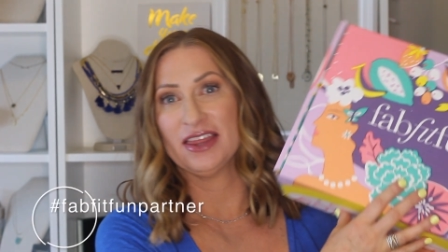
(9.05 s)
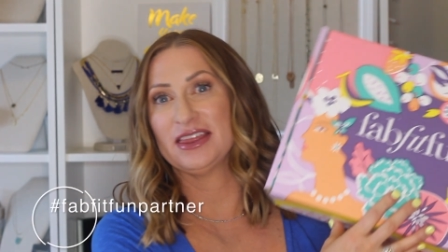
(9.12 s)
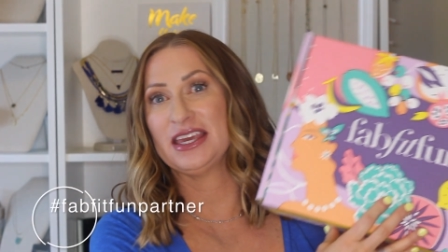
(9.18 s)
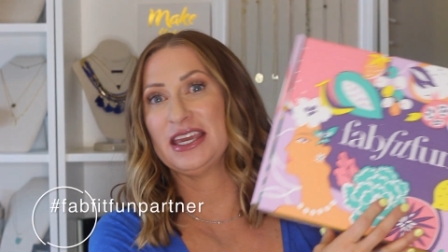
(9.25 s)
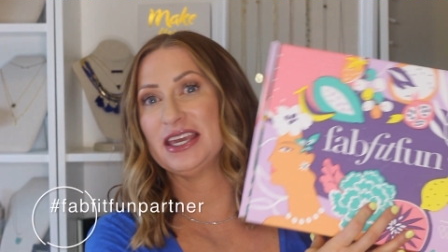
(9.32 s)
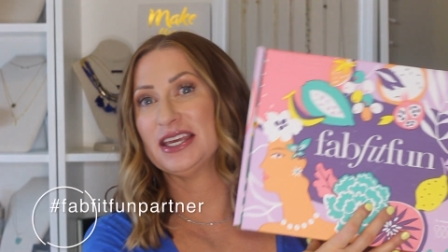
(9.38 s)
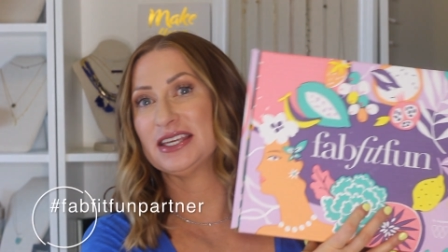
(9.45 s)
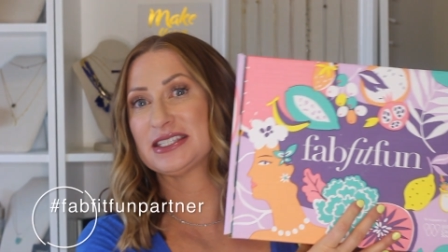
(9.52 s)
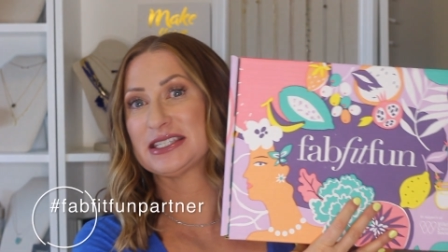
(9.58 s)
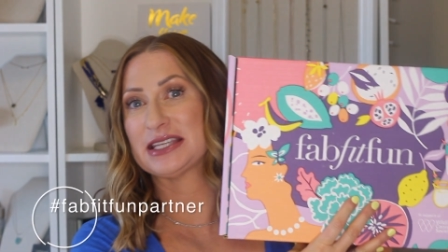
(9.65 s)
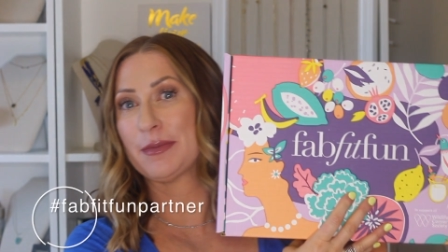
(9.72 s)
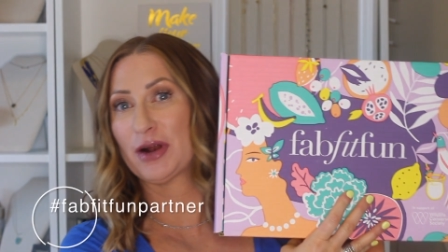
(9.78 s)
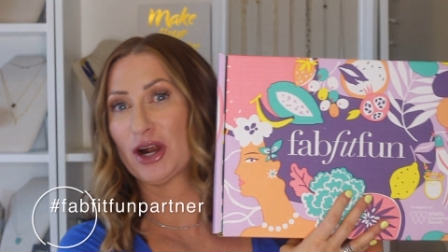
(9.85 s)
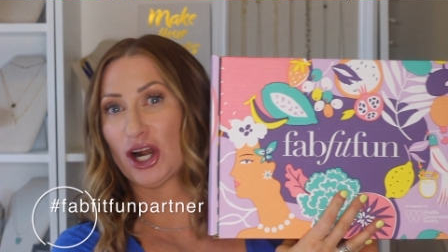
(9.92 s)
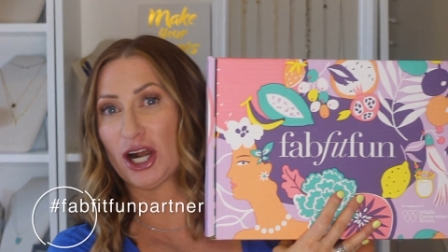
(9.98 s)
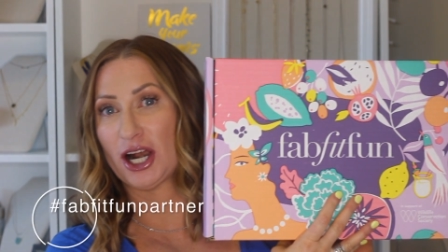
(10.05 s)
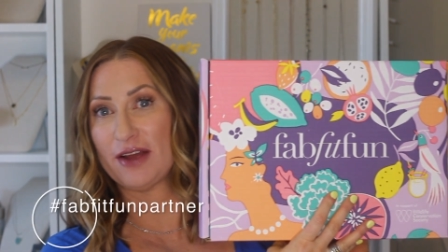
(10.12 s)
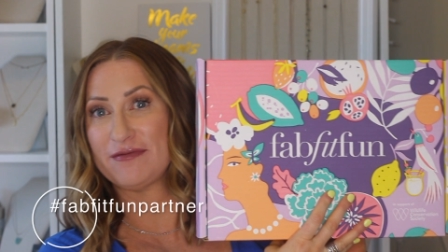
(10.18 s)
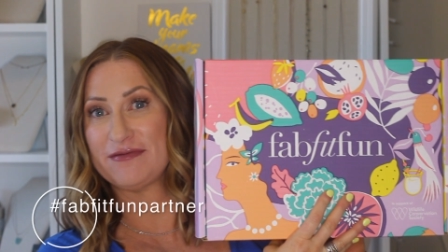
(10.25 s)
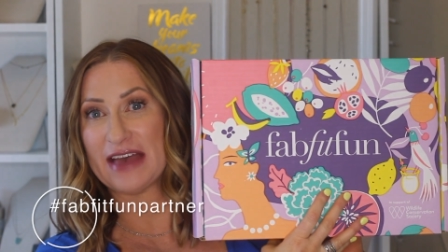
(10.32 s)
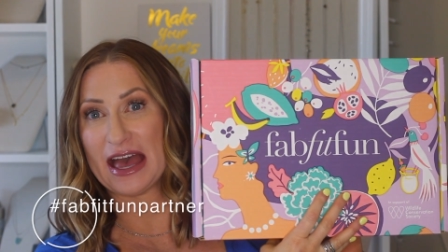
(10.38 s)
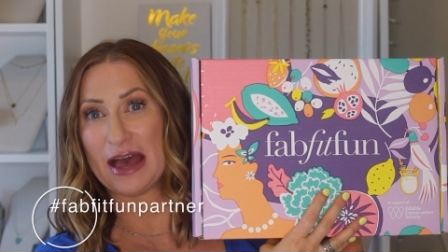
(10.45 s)
the summer
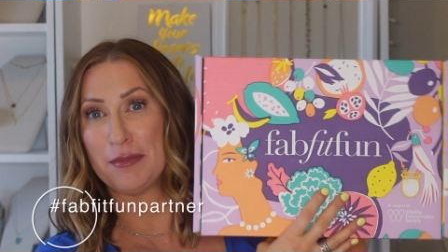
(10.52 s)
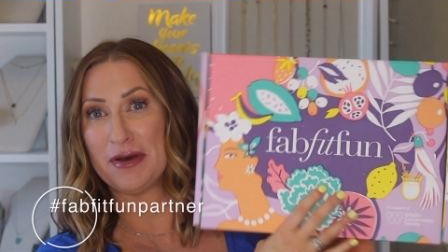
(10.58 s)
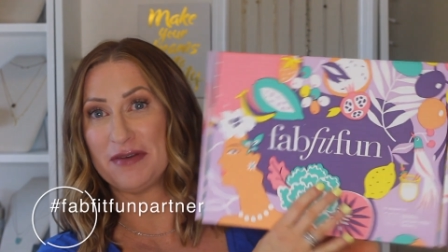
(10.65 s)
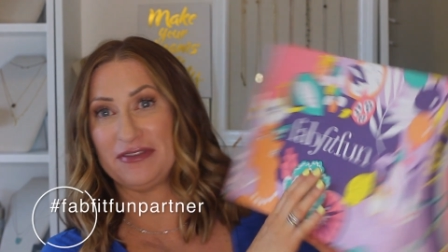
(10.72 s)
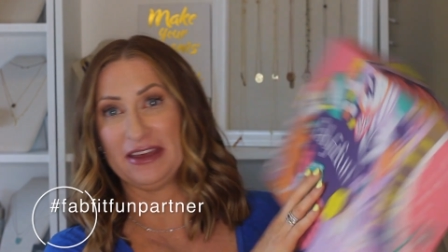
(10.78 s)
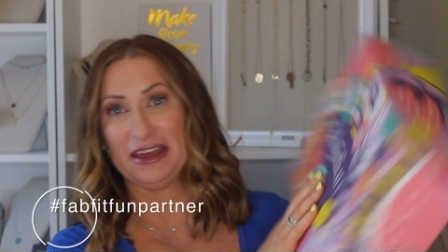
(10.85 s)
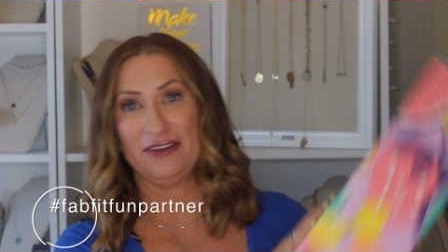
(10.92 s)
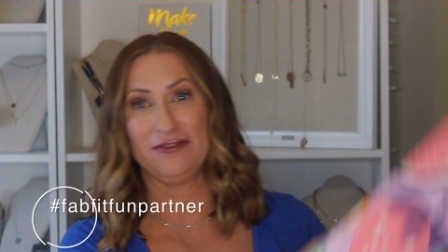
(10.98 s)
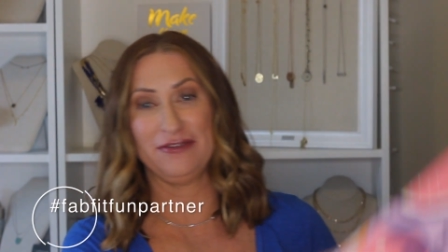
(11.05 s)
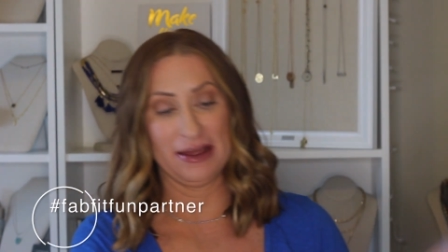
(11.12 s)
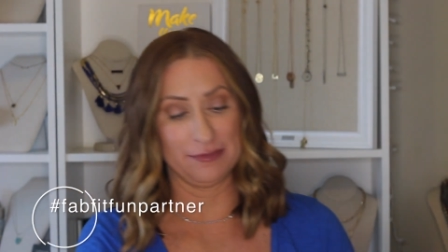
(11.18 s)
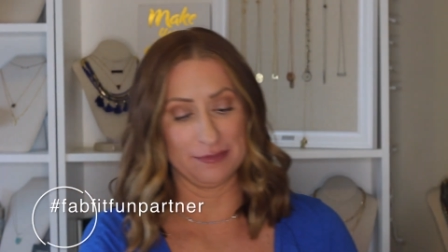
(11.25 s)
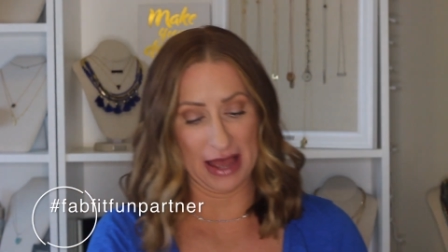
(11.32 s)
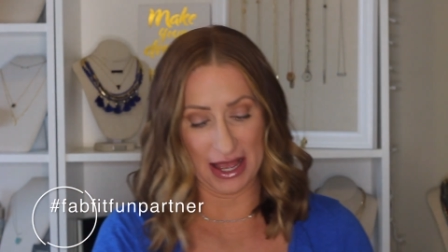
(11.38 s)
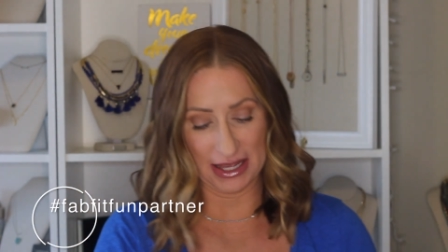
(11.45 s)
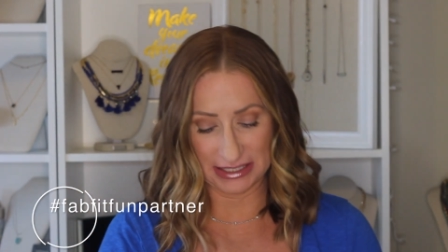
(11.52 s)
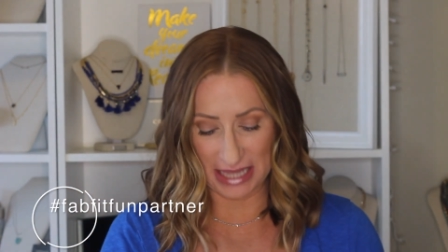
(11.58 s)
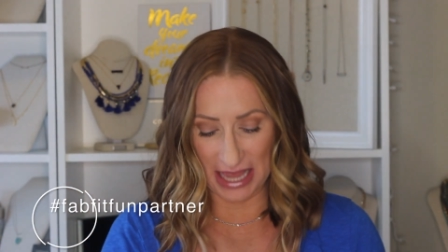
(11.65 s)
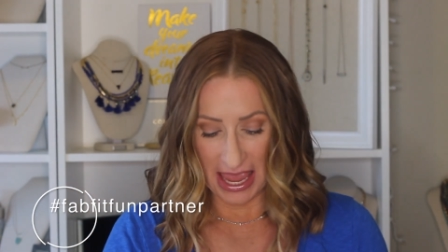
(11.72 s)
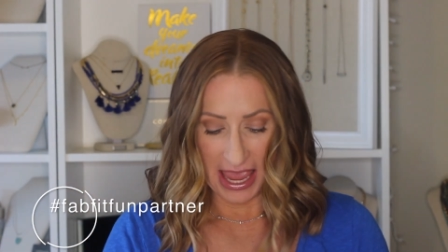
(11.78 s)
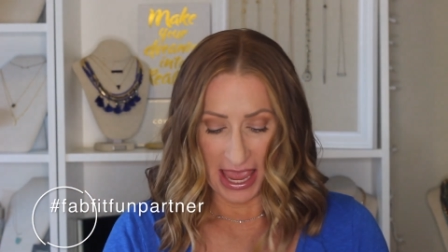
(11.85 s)
FabFitFun box.